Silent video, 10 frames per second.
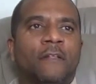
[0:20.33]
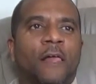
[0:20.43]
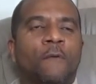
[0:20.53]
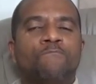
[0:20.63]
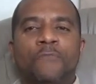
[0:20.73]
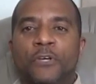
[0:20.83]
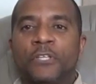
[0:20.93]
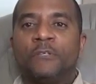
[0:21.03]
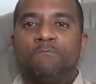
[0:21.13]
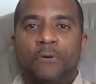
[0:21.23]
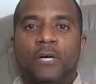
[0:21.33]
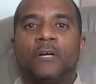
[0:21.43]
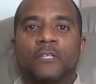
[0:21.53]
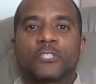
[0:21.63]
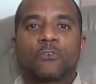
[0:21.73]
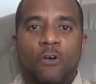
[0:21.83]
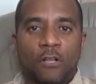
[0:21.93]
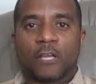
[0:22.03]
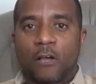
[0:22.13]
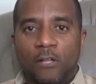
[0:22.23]
a million bugs
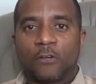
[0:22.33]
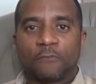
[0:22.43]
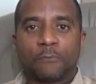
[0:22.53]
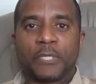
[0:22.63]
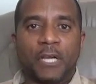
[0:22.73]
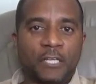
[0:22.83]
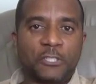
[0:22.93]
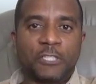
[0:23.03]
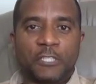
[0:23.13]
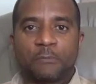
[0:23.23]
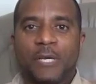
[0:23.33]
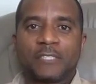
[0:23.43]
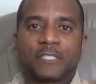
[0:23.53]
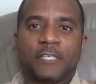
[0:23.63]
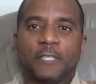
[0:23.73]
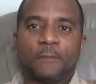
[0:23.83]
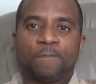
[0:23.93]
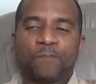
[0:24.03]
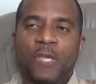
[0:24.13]
crawling all over me underneath my skin.